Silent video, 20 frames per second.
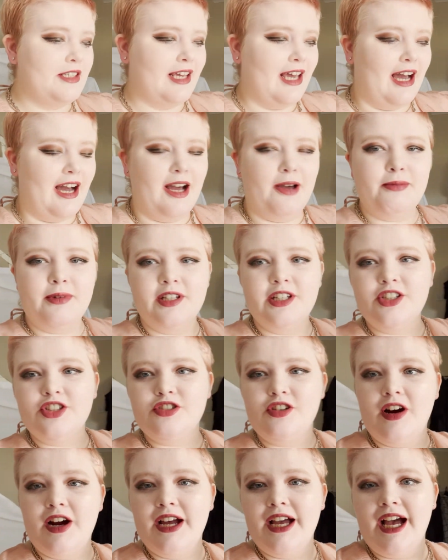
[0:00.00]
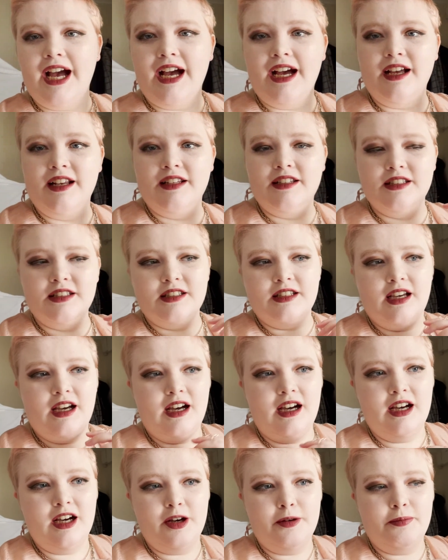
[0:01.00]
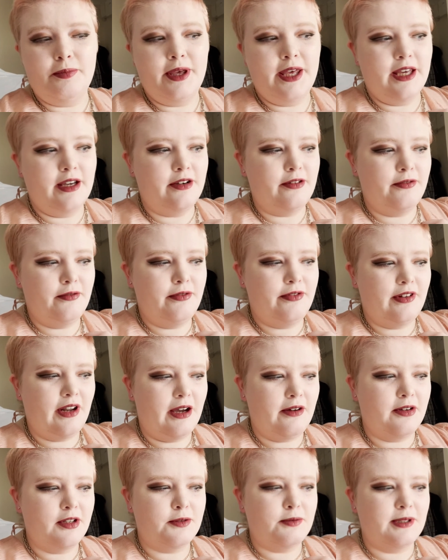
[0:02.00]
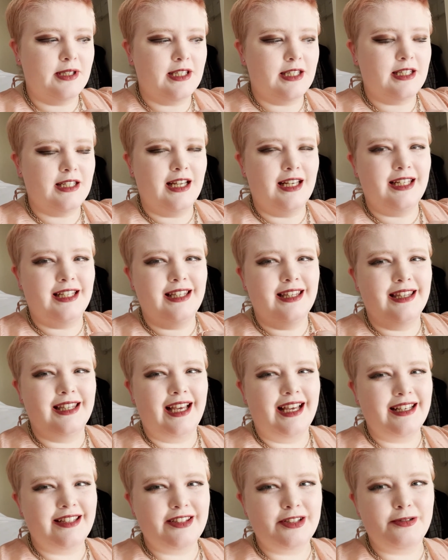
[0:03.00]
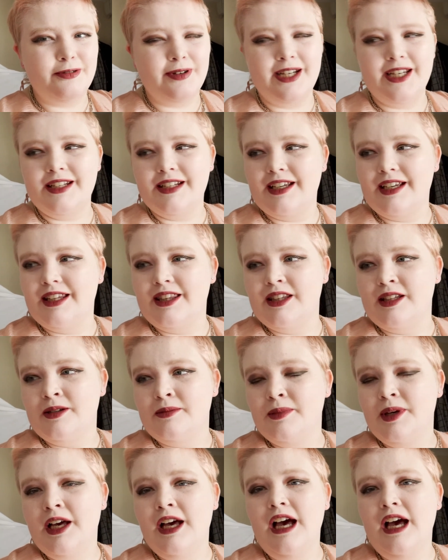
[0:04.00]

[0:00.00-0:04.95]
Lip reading: yeah, I'm gonna try and pick flowers with slightly less green in them.